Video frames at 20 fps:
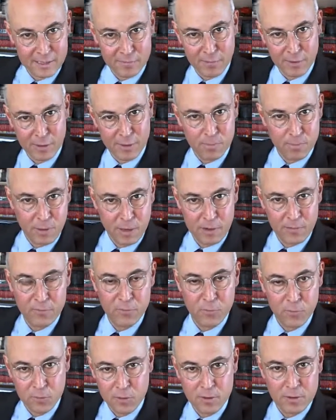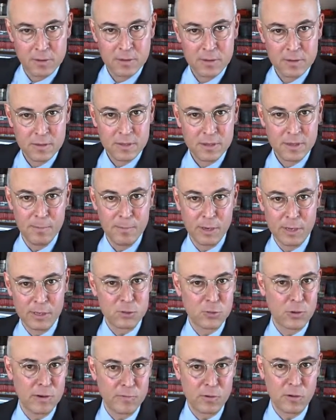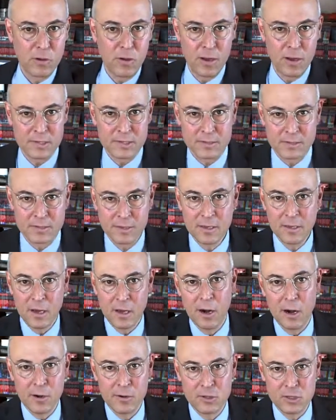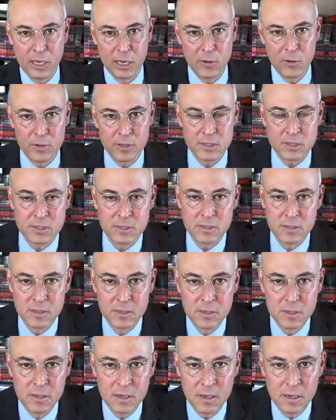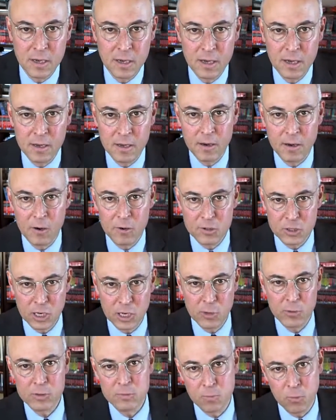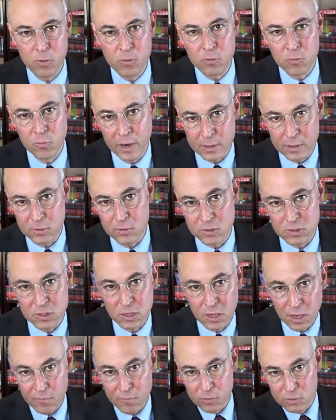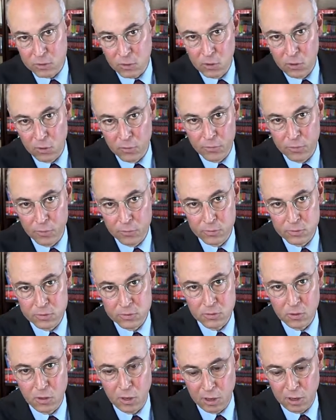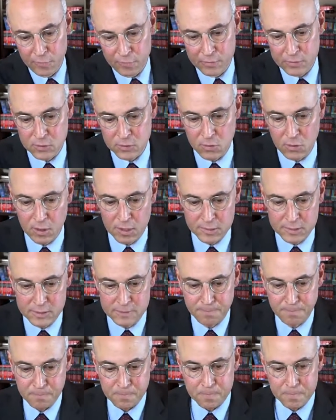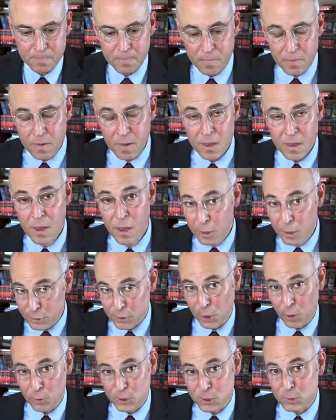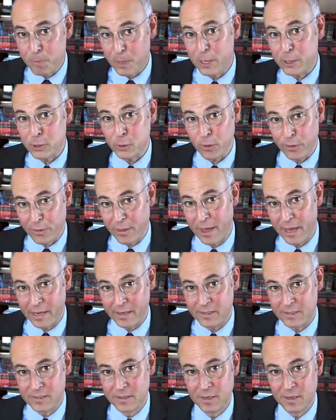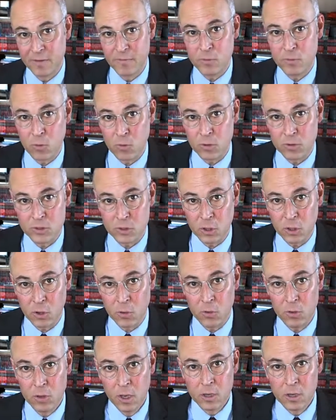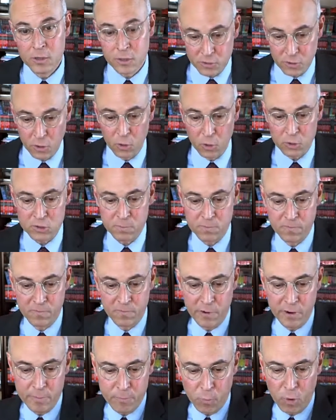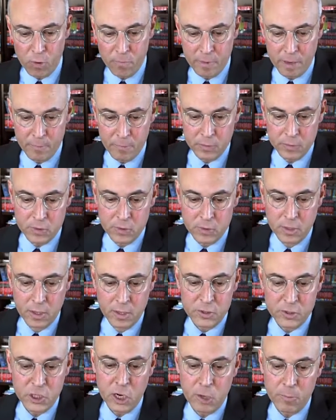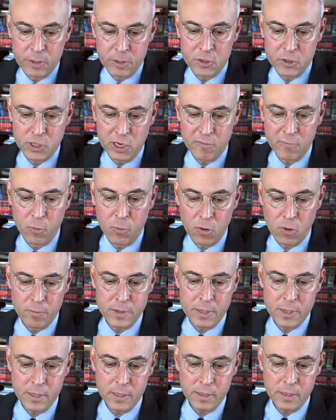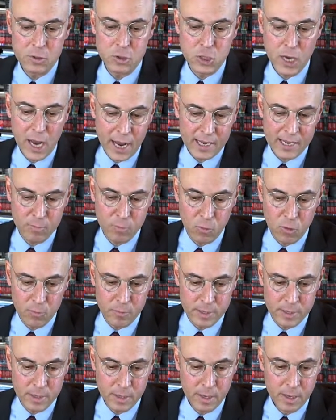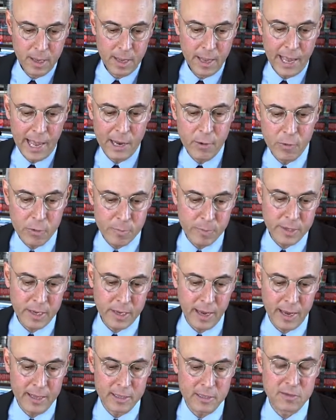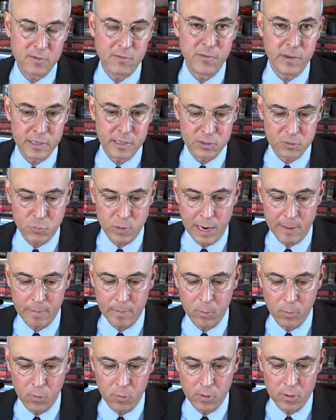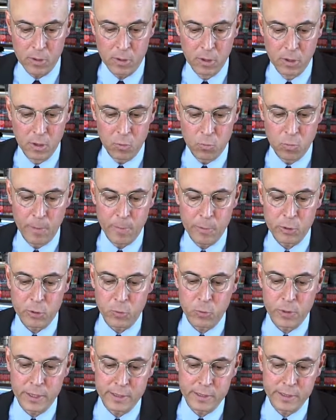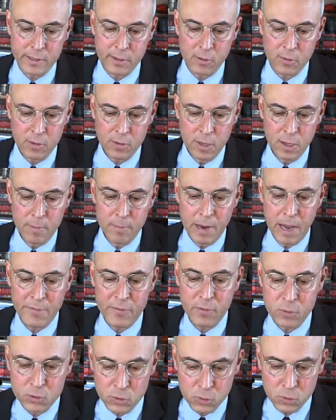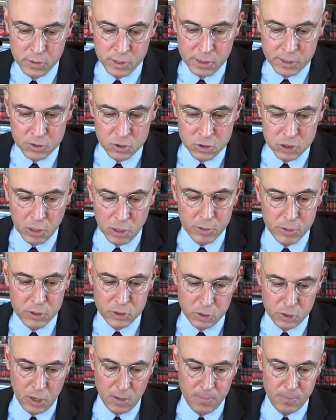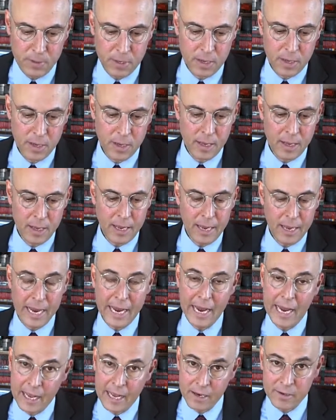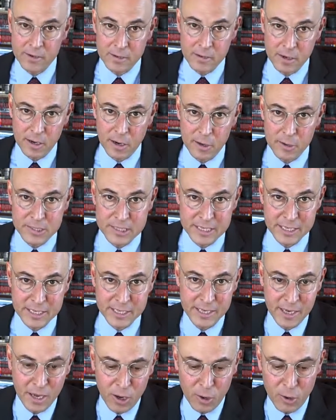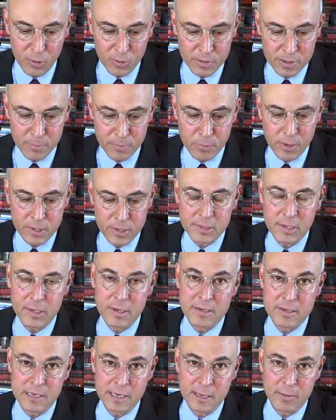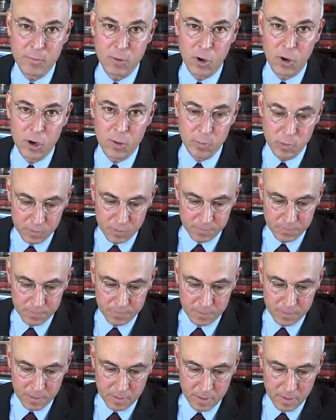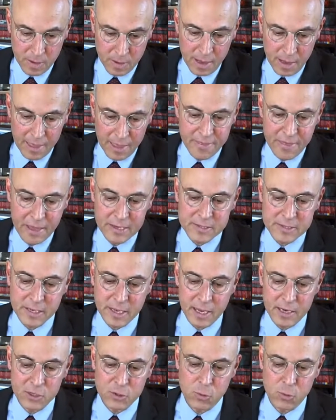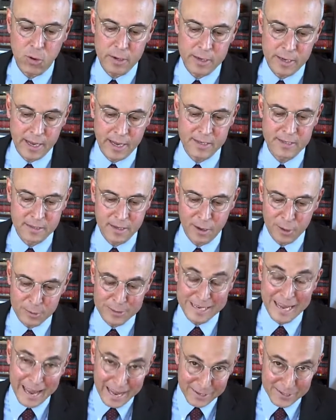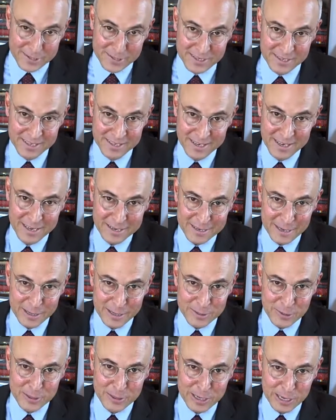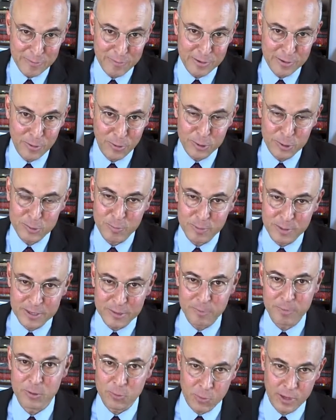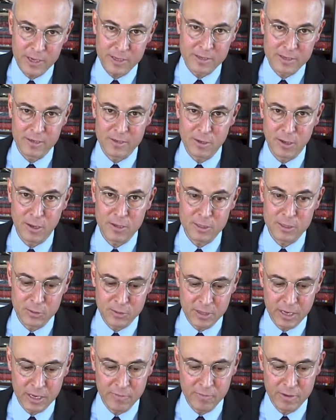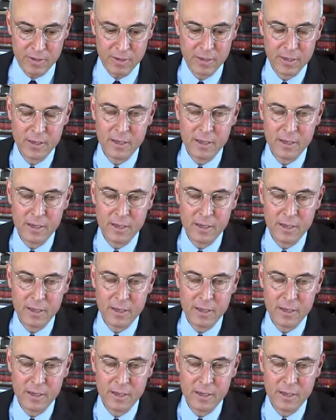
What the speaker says: of it and pay for administrative costs. Our generous board of directors covers all those office costs. So special thanks, of course, go to those very board members: Chairman Jeff Morby, Jackie Morby, Henry McCants, Phyllis Rappaport, Robert Greenhill, Matthew Zulik, Sherry Sharp, and our CEO and President, Tim Armour. And thanks again to our guest, Dr. David Holtzman. It's been great to talk to you, David,